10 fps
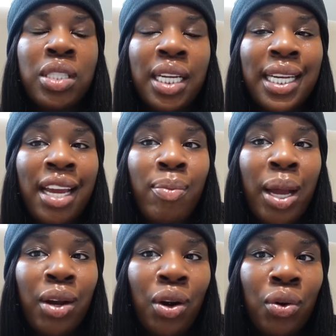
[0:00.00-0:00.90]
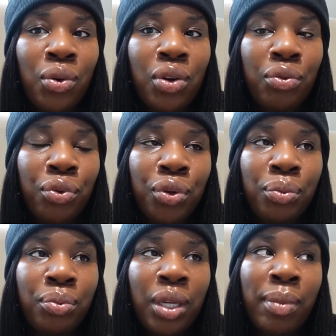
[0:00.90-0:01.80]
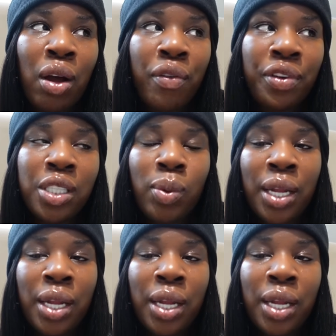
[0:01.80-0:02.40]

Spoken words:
to clear in my cloak room in my office